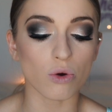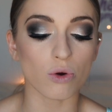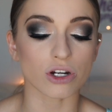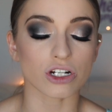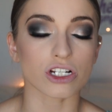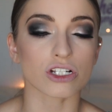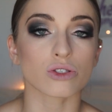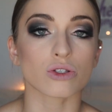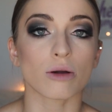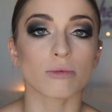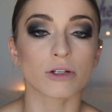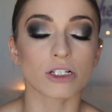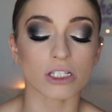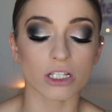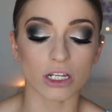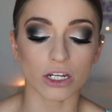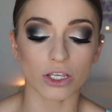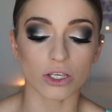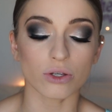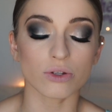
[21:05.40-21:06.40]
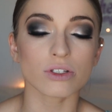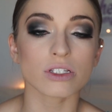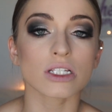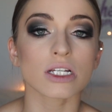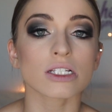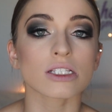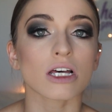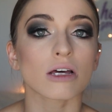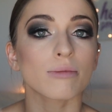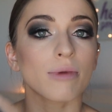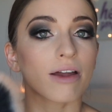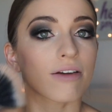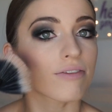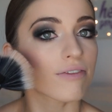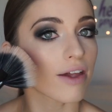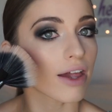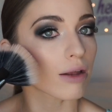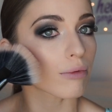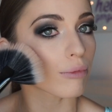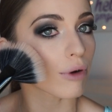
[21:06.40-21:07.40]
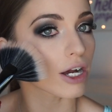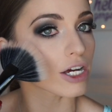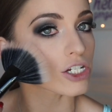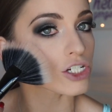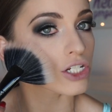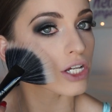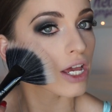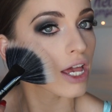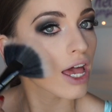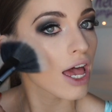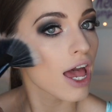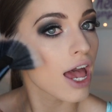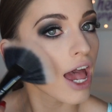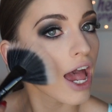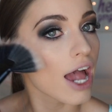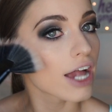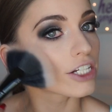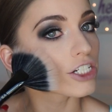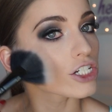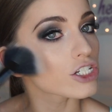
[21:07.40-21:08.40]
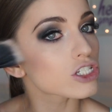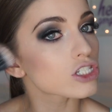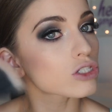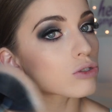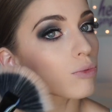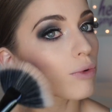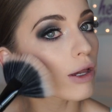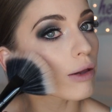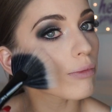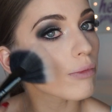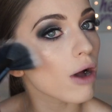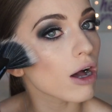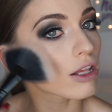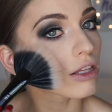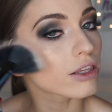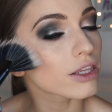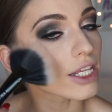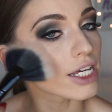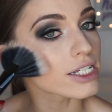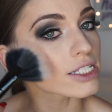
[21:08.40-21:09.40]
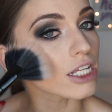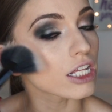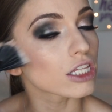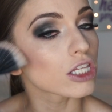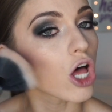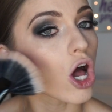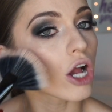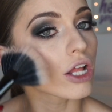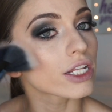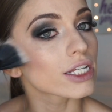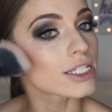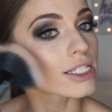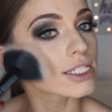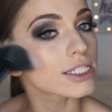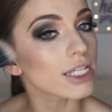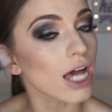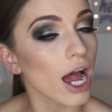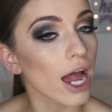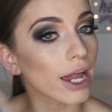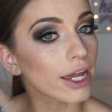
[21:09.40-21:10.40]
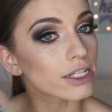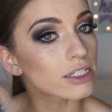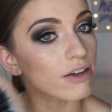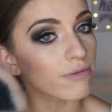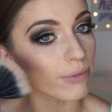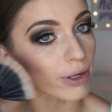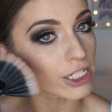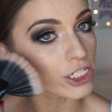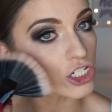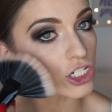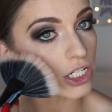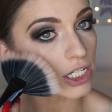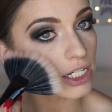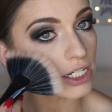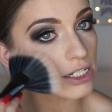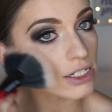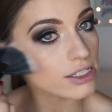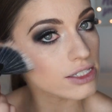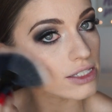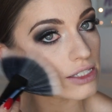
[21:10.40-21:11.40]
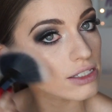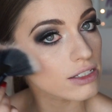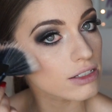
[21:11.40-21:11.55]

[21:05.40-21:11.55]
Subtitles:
gorgeous, so I'm just gonna use this on my fan brush and just sweep this along the sides of my cheeks.